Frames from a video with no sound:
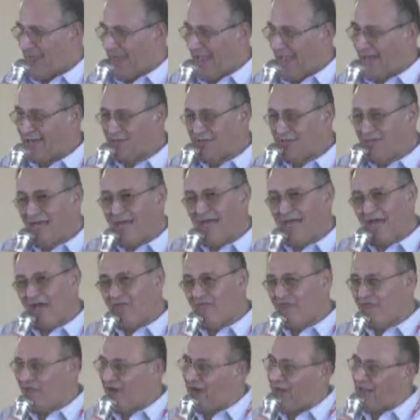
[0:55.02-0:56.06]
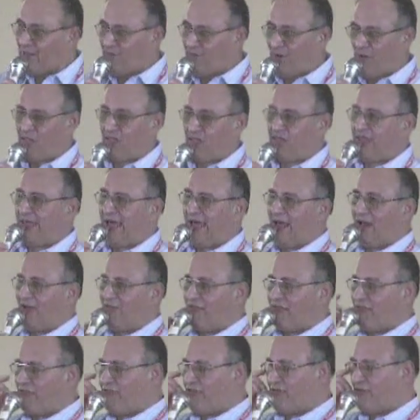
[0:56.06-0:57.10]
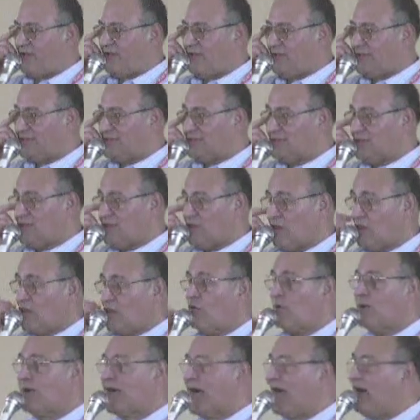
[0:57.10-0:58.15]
And really I find myself so